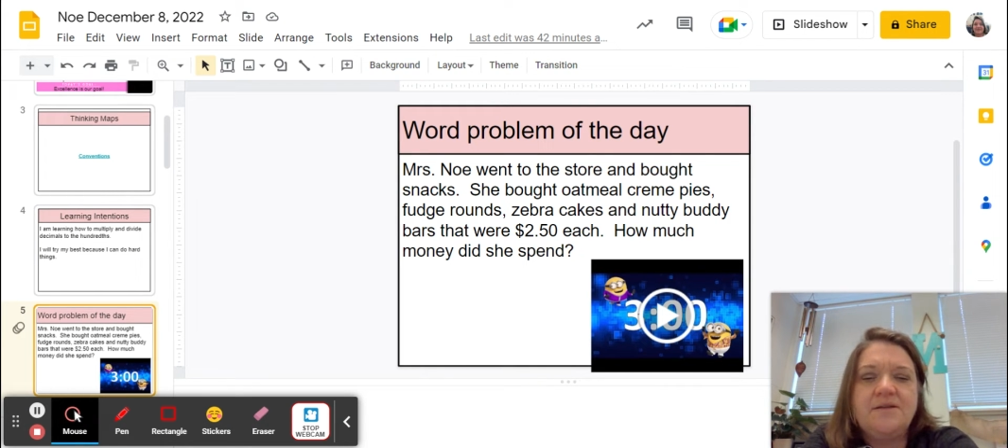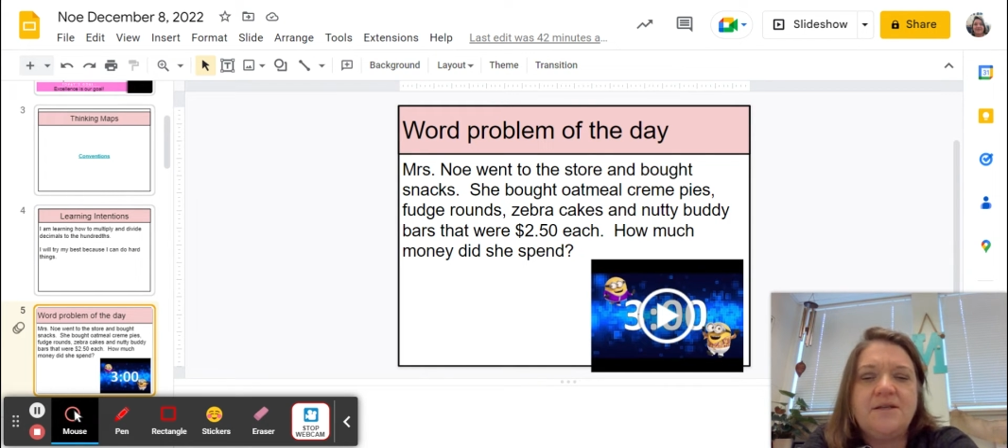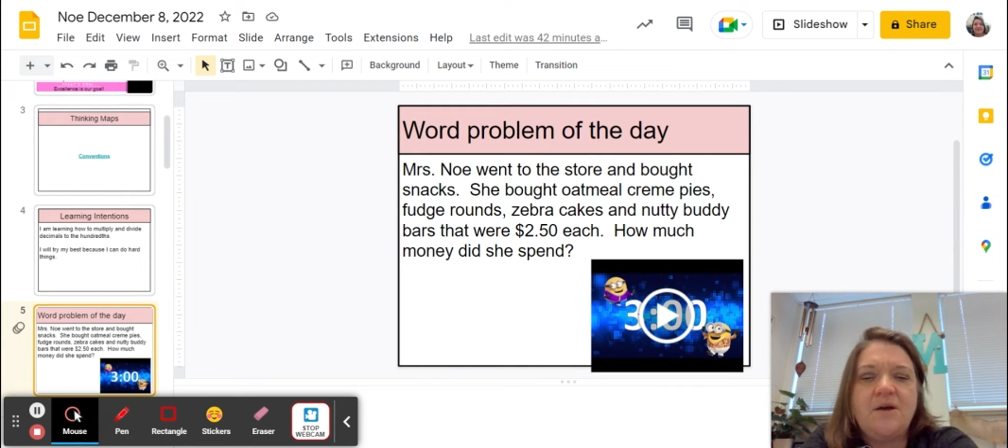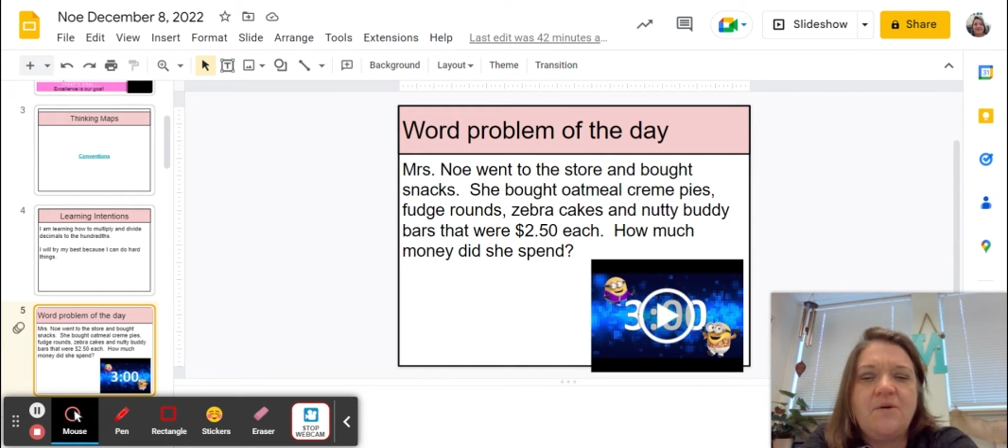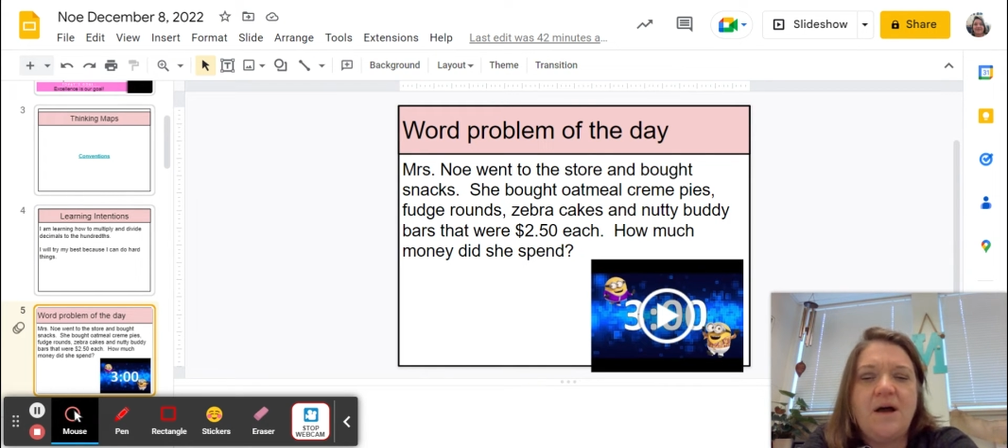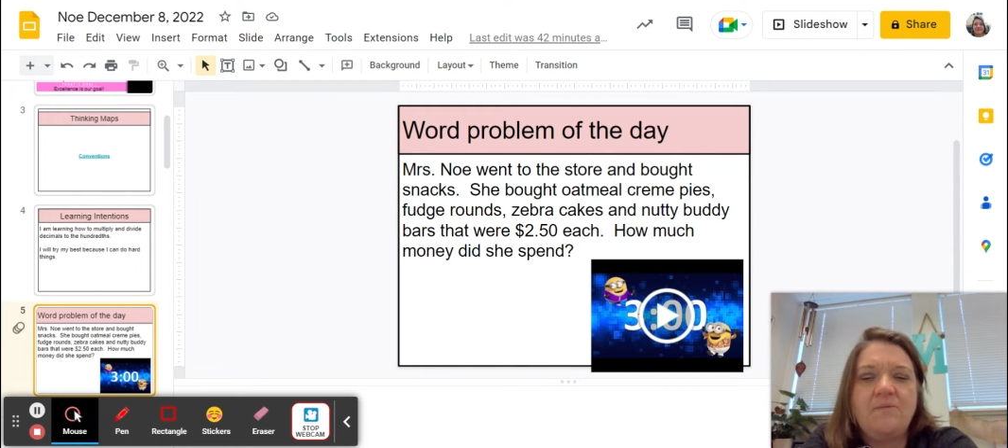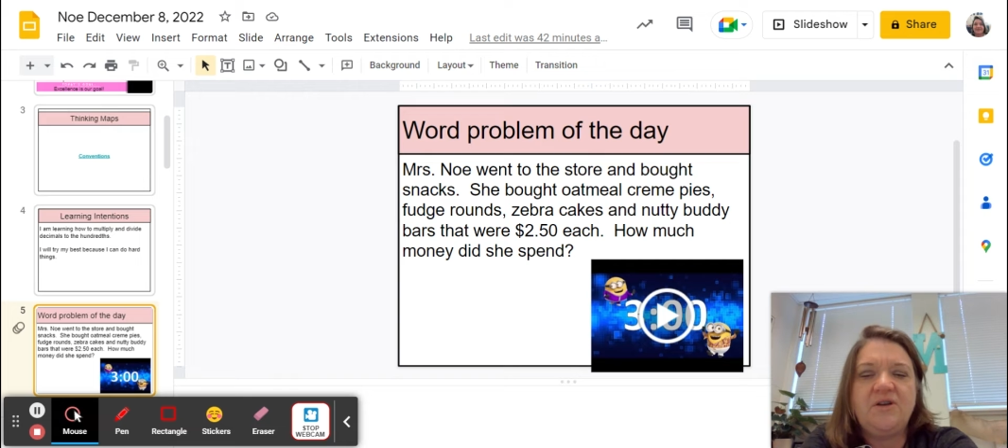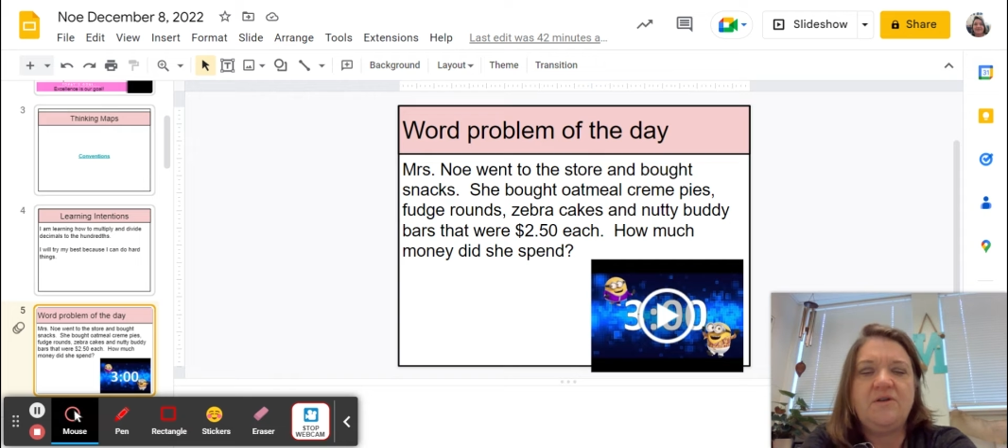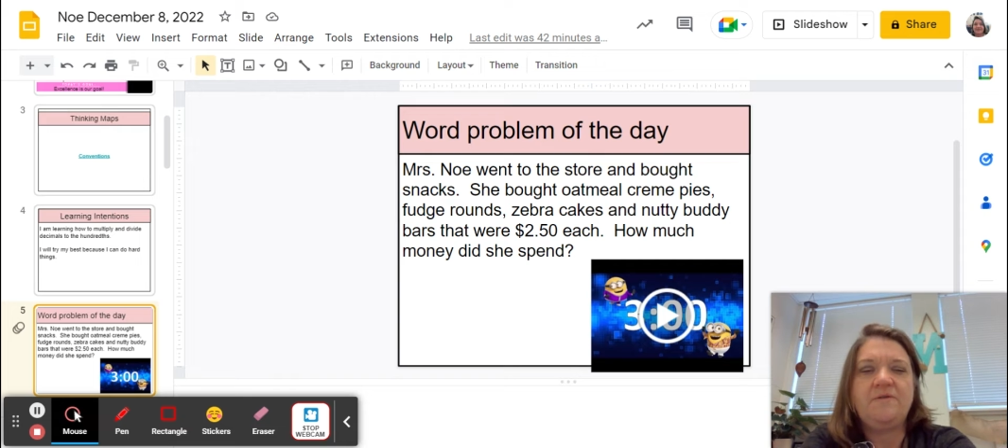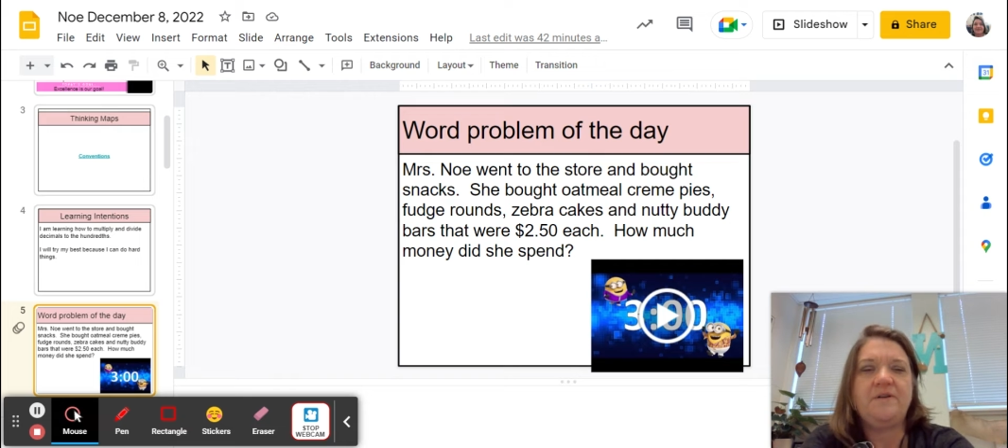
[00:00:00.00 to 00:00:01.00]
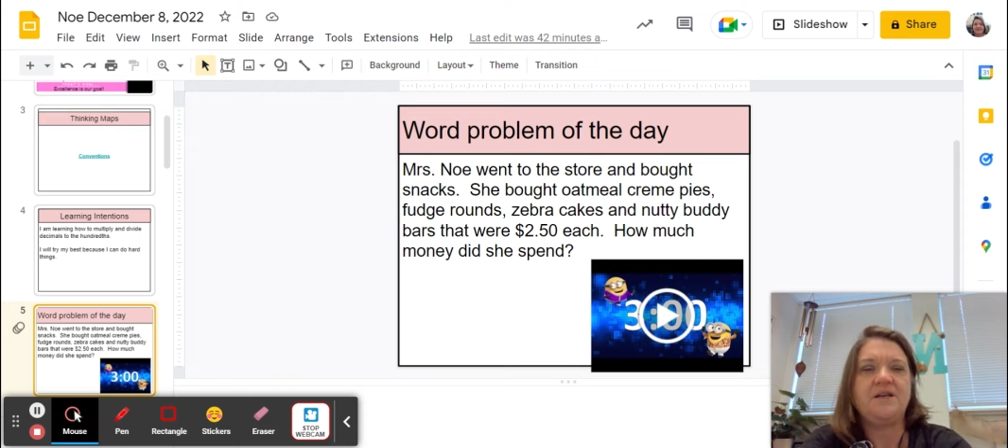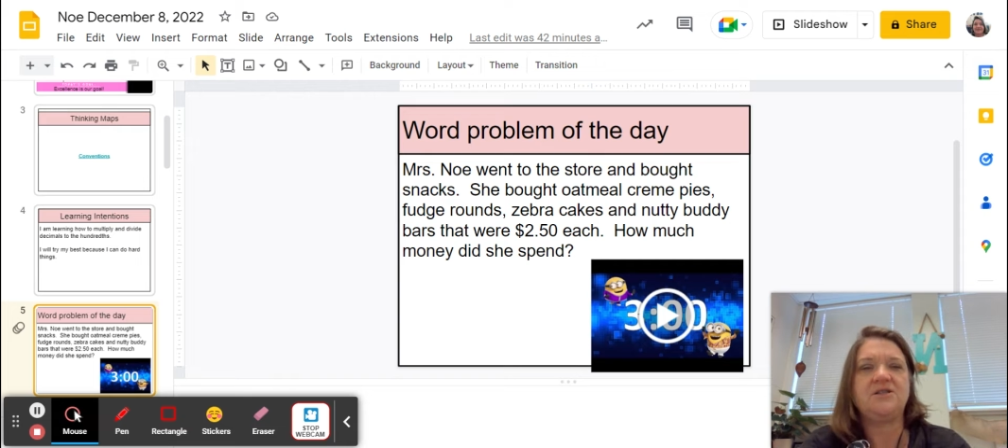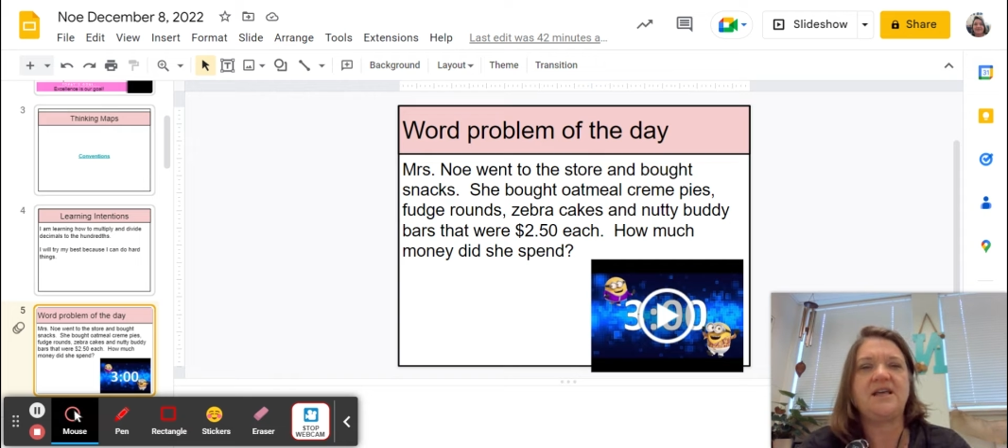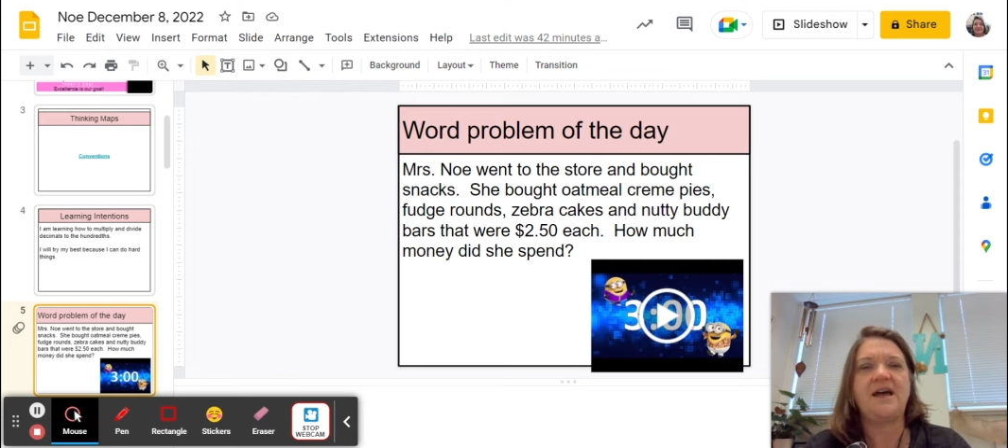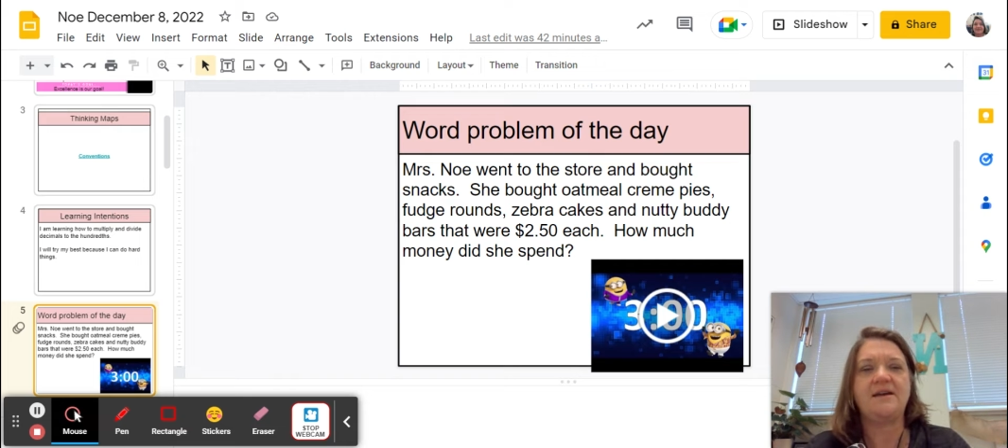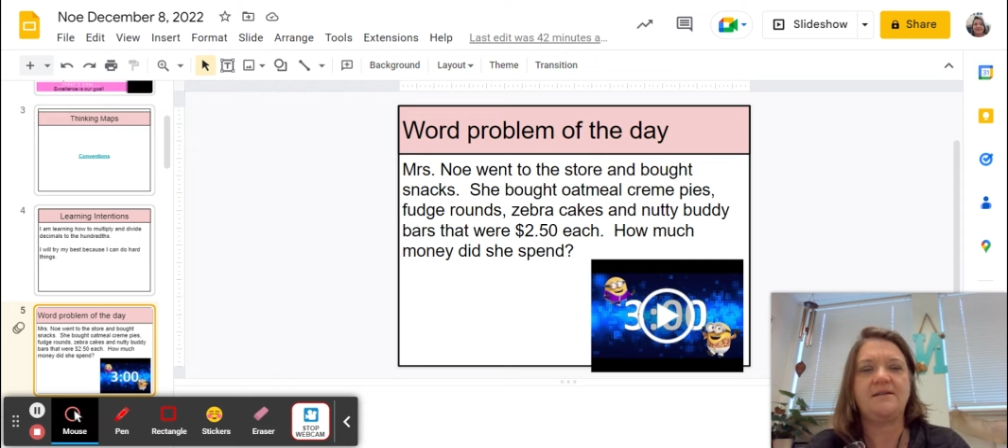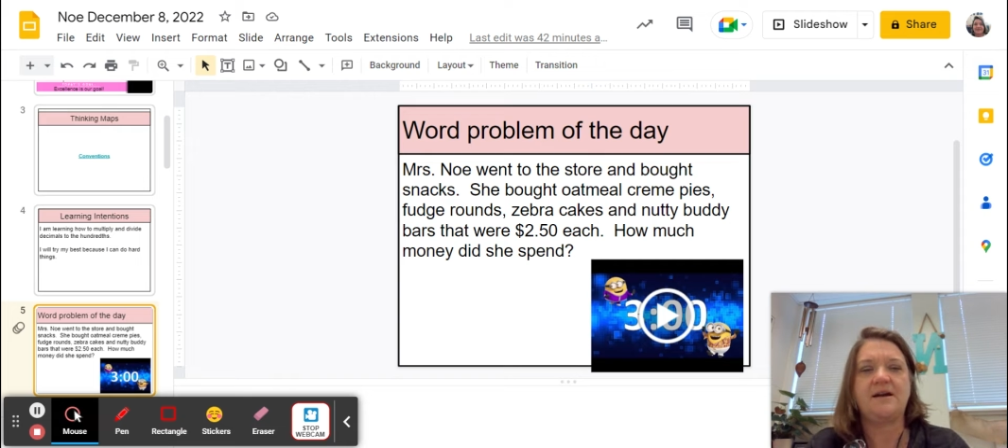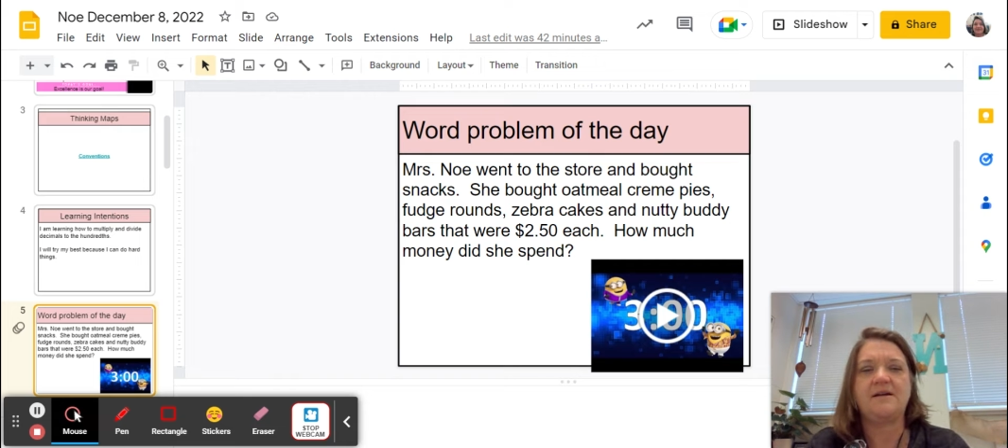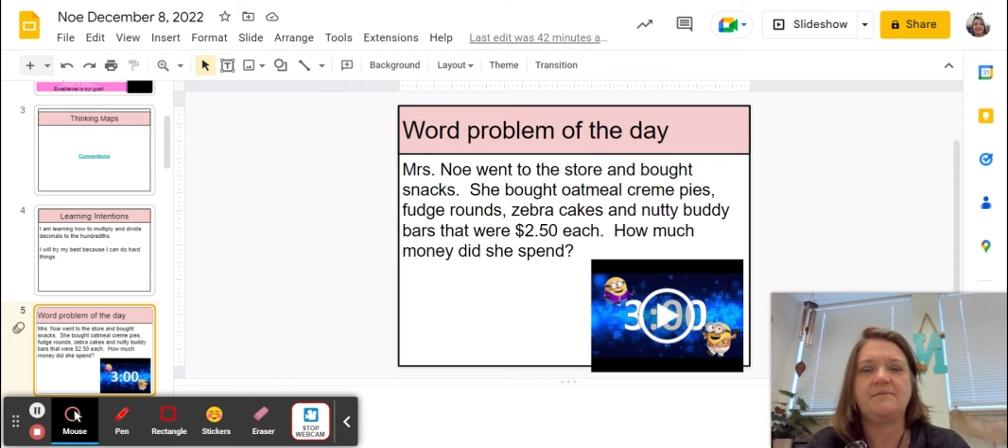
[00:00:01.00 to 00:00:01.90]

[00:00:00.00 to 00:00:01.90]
So when you finish that,